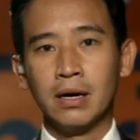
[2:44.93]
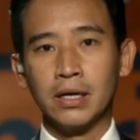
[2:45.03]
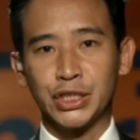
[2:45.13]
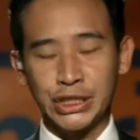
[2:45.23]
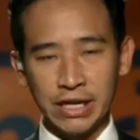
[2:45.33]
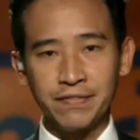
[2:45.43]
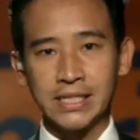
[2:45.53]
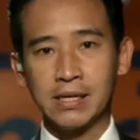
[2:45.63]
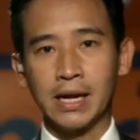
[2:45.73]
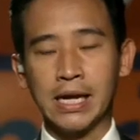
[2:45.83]

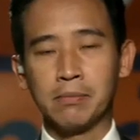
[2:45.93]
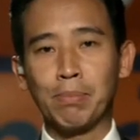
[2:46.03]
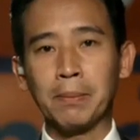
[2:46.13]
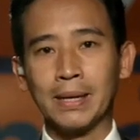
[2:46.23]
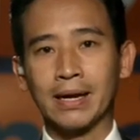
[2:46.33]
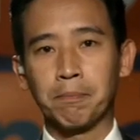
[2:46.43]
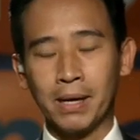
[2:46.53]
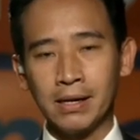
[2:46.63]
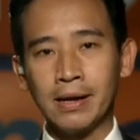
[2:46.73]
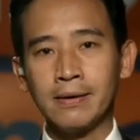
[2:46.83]
shift in public
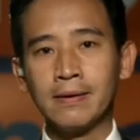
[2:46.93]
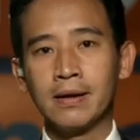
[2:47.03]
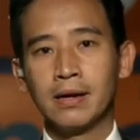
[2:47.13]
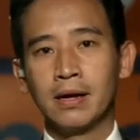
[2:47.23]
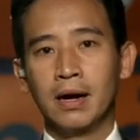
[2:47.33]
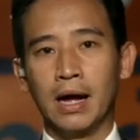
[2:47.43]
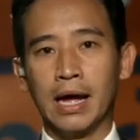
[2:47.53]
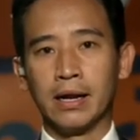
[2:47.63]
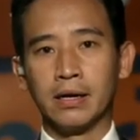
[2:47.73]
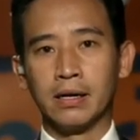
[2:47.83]
opinion
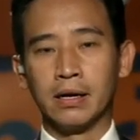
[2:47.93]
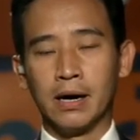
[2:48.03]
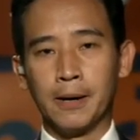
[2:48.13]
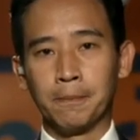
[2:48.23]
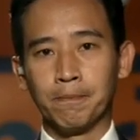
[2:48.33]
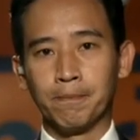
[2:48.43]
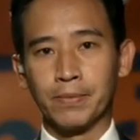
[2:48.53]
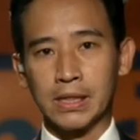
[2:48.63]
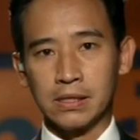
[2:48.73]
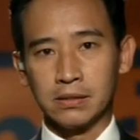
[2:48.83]
and um,
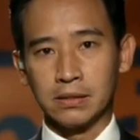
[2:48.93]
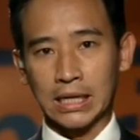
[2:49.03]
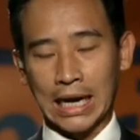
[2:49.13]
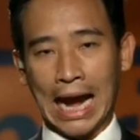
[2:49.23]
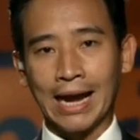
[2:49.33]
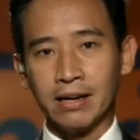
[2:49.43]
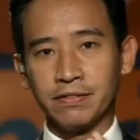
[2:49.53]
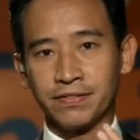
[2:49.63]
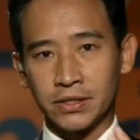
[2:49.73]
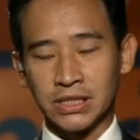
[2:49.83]
the kind
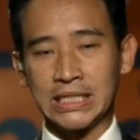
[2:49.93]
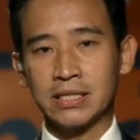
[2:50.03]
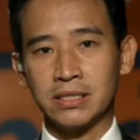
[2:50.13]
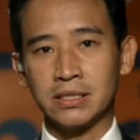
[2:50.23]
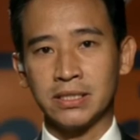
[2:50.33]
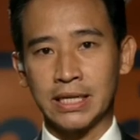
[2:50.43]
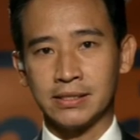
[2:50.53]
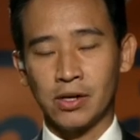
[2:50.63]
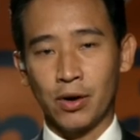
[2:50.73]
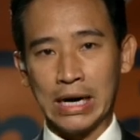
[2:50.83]
of consensus
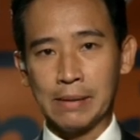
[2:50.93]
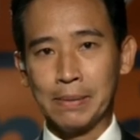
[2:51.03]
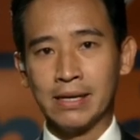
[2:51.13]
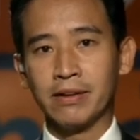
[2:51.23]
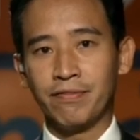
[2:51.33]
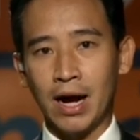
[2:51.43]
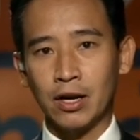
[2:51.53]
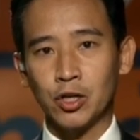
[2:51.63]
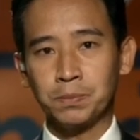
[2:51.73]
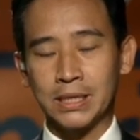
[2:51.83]
that's already been
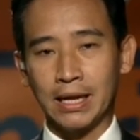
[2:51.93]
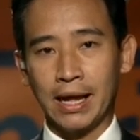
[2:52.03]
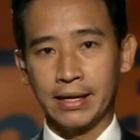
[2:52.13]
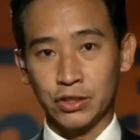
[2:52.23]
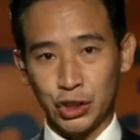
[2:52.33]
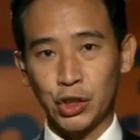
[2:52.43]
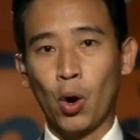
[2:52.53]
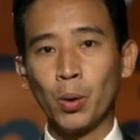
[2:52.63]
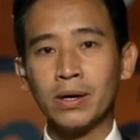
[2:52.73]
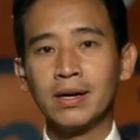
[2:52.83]
developed and
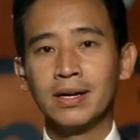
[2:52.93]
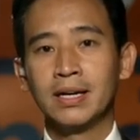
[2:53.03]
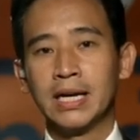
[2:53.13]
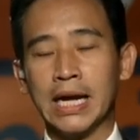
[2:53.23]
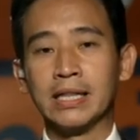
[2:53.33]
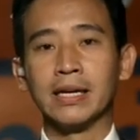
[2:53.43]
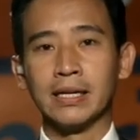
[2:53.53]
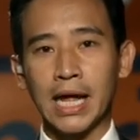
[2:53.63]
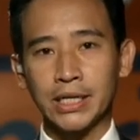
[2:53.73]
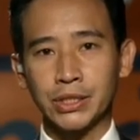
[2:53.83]
shown in the
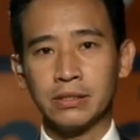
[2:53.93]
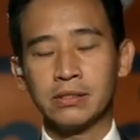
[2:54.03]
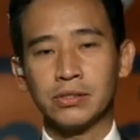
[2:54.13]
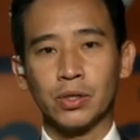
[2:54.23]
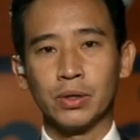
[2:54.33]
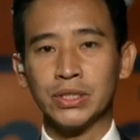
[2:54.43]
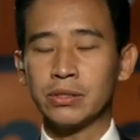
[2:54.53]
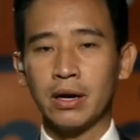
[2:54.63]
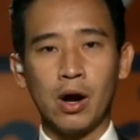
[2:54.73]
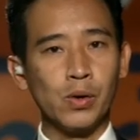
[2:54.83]
election. So it's
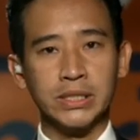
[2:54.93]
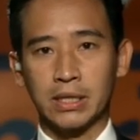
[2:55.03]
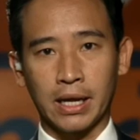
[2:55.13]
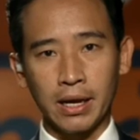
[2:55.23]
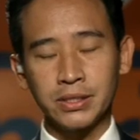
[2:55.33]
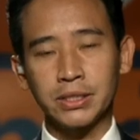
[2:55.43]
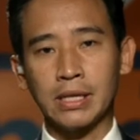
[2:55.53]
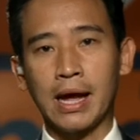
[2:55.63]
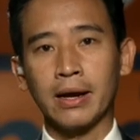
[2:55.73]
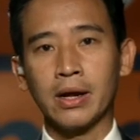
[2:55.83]
not always the case
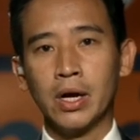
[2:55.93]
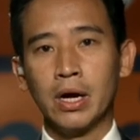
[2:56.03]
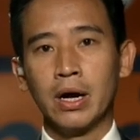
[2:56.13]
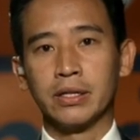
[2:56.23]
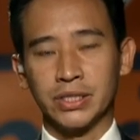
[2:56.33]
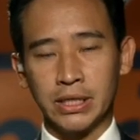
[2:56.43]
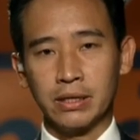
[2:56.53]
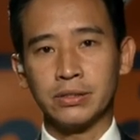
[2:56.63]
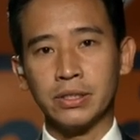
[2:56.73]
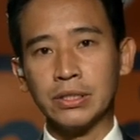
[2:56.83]
that the
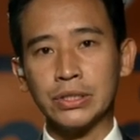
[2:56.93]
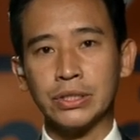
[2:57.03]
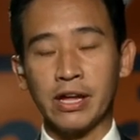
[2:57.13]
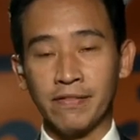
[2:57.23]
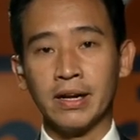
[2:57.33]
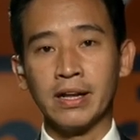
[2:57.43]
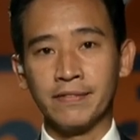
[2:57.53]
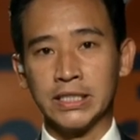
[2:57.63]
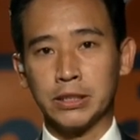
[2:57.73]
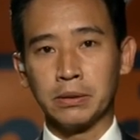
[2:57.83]
senators, even if
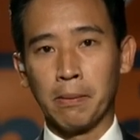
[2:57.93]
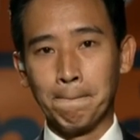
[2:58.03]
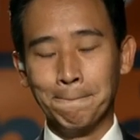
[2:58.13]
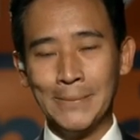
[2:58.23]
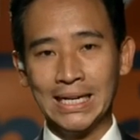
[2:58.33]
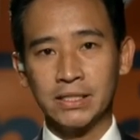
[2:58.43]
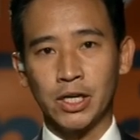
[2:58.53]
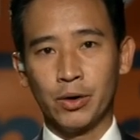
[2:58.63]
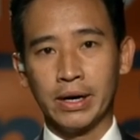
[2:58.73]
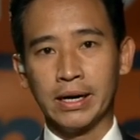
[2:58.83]
it's
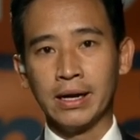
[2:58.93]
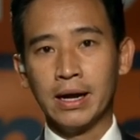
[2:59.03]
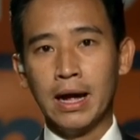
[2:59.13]
military